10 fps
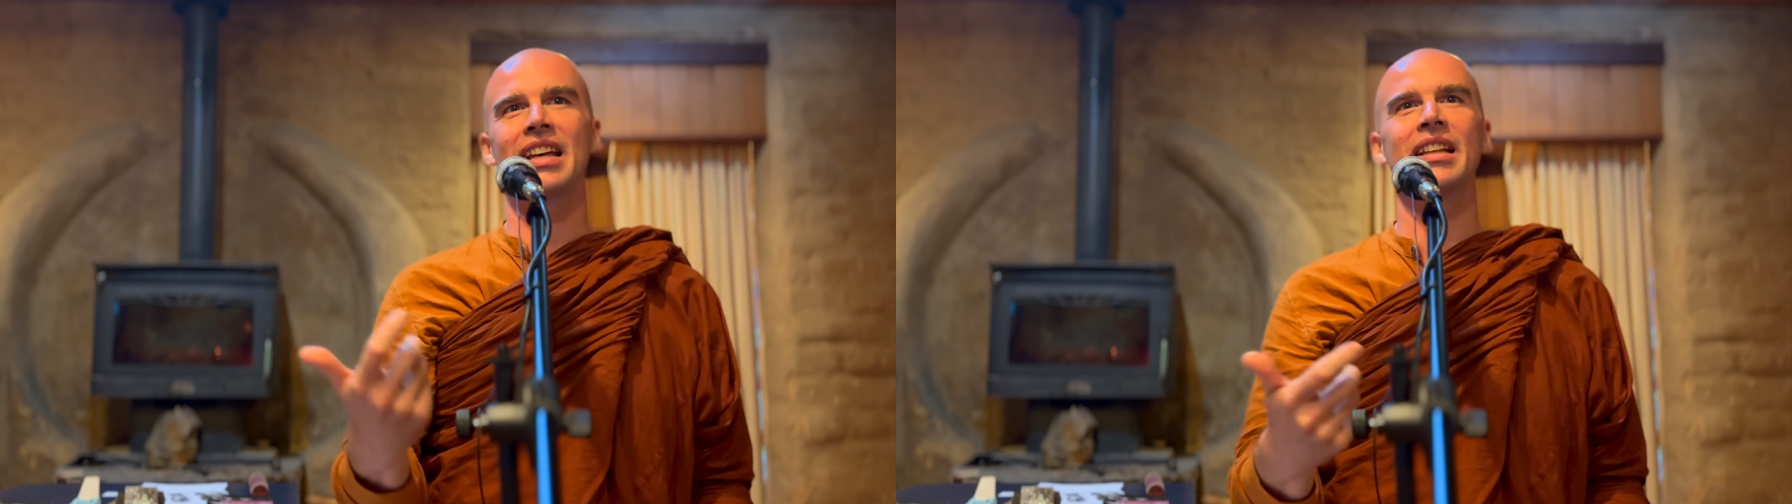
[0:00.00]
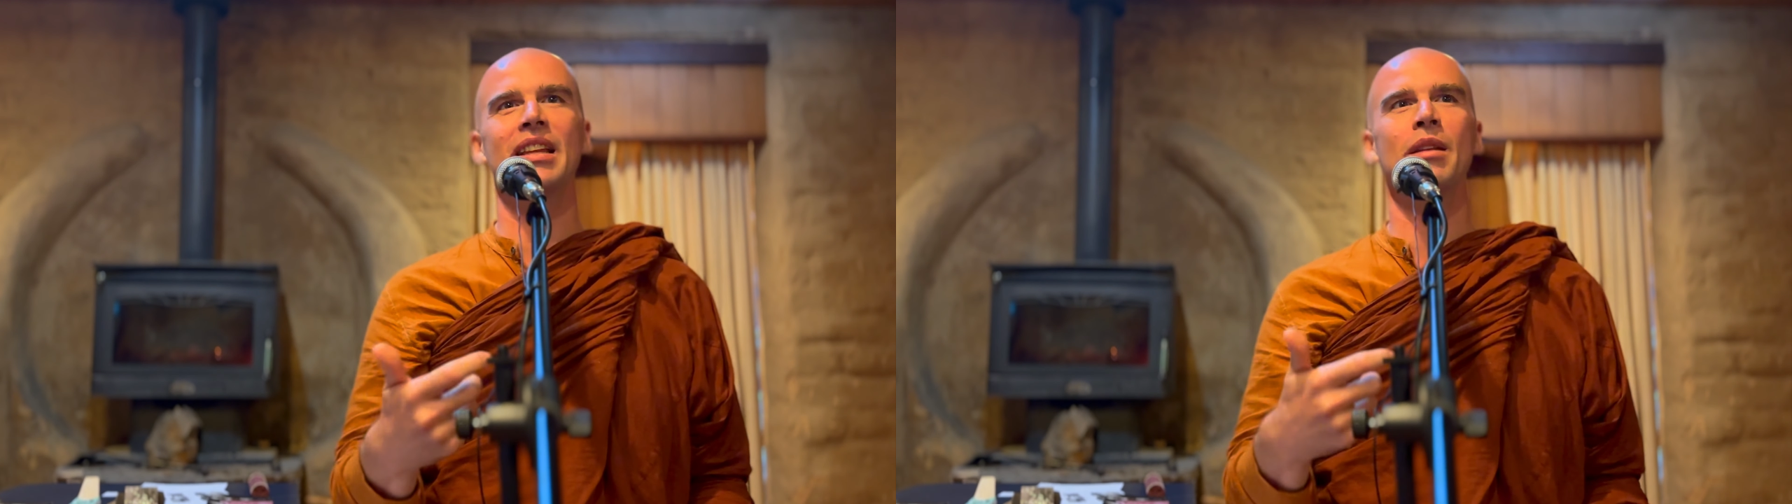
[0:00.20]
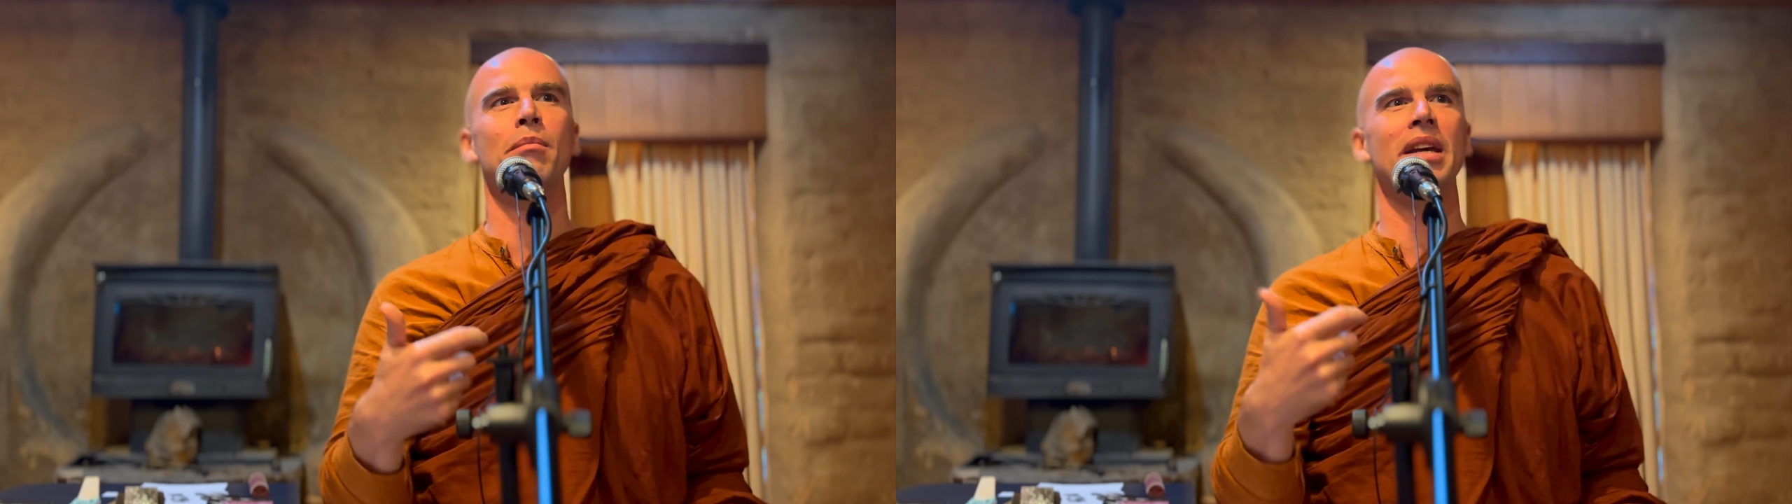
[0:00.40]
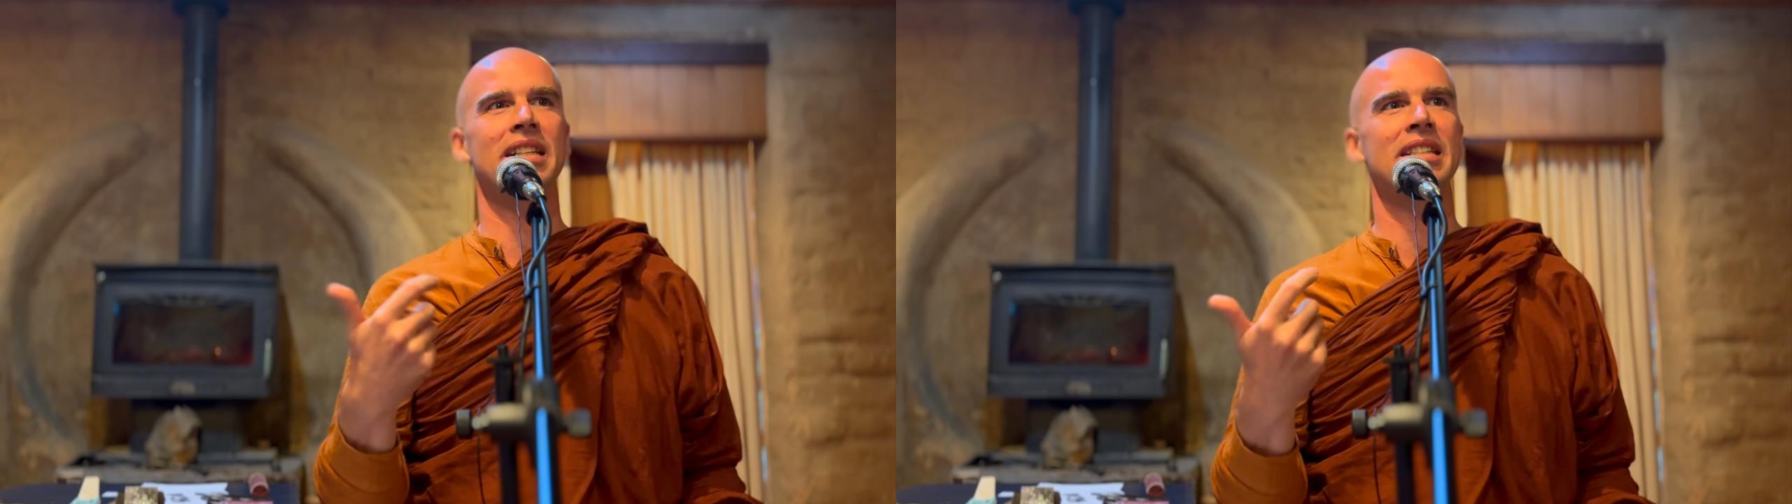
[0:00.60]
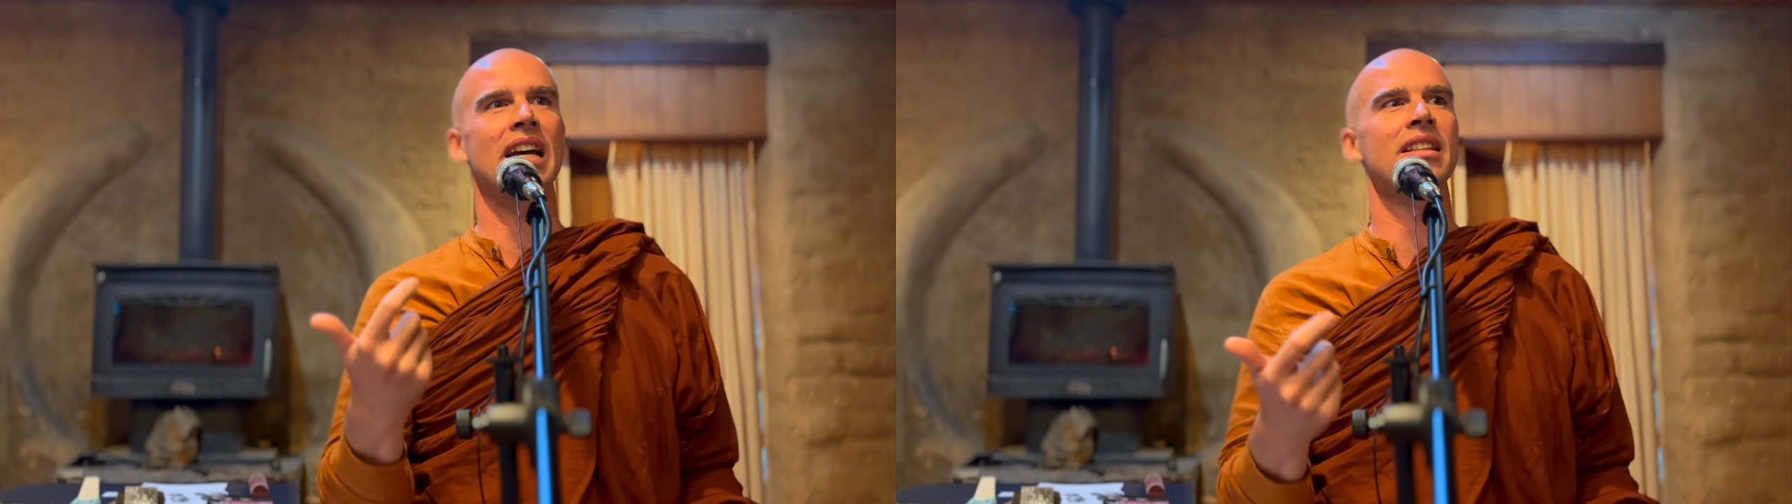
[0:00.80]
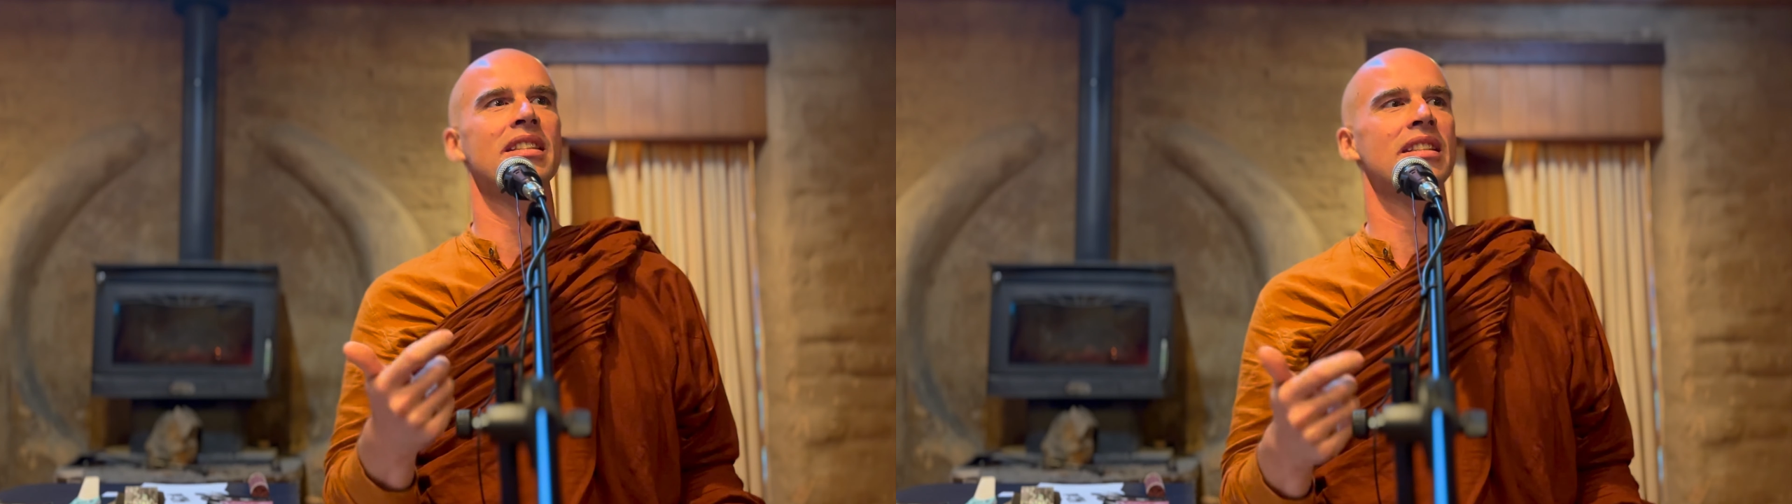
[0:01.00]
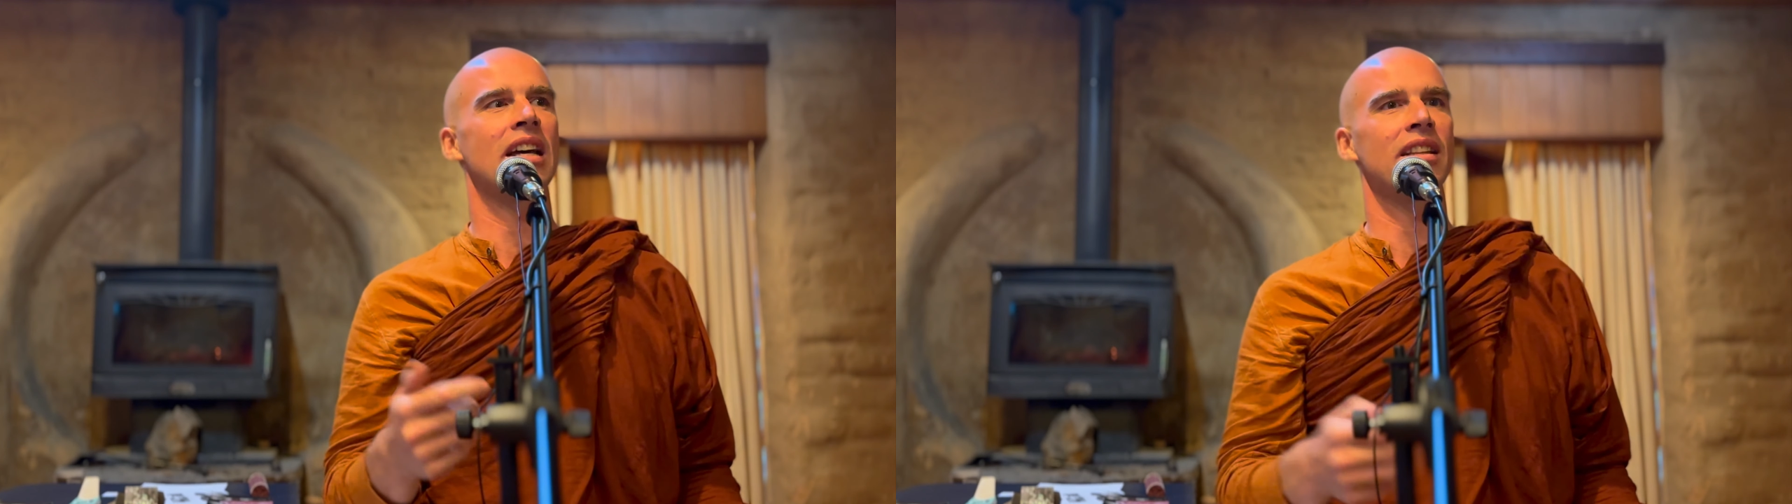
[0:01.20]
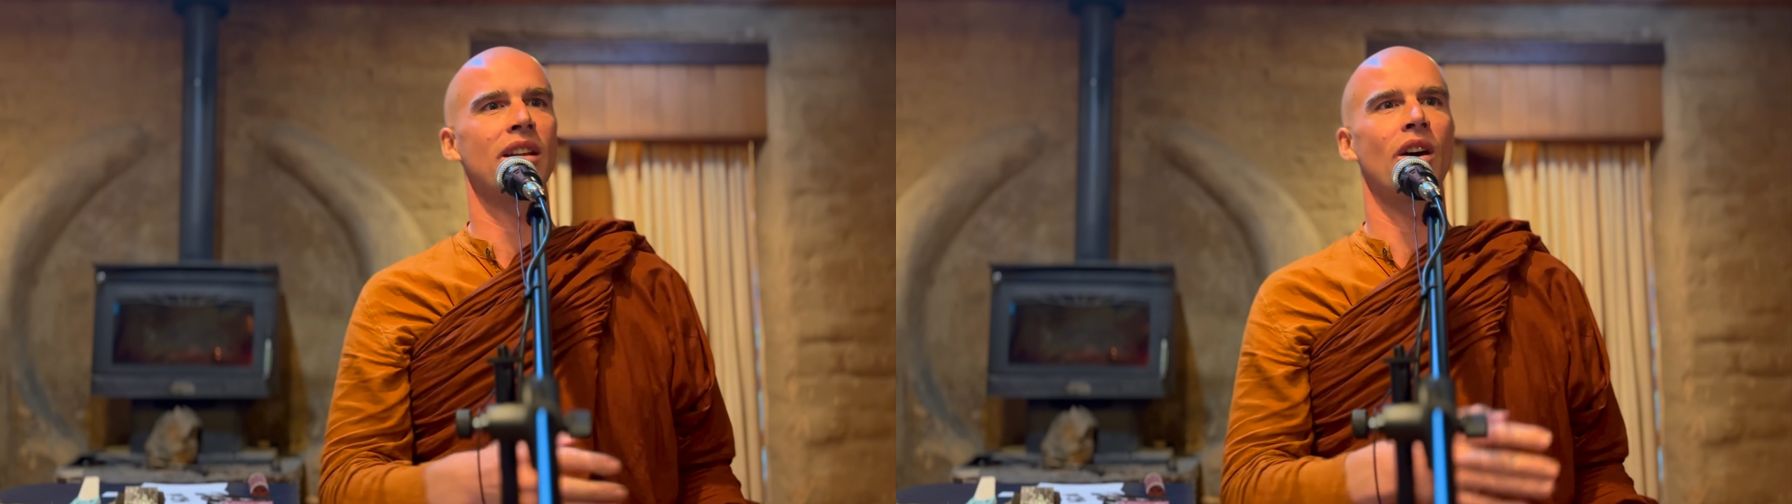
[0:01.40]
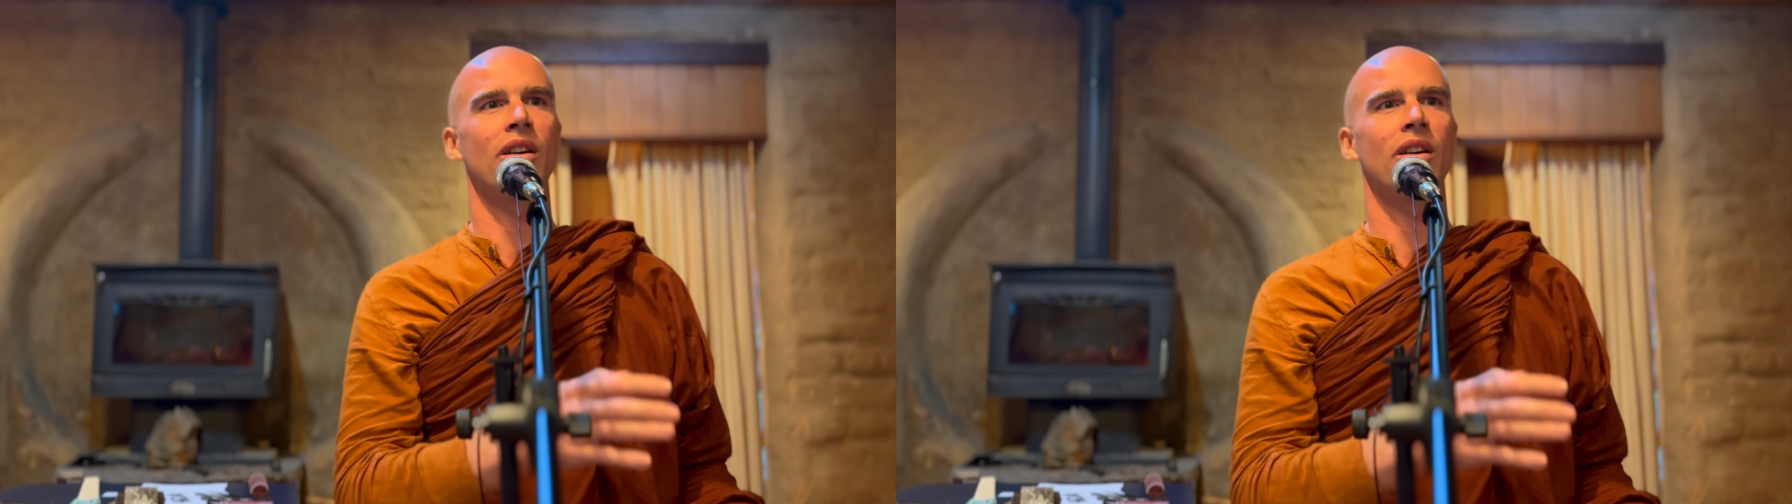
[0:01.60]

it, it makes sense that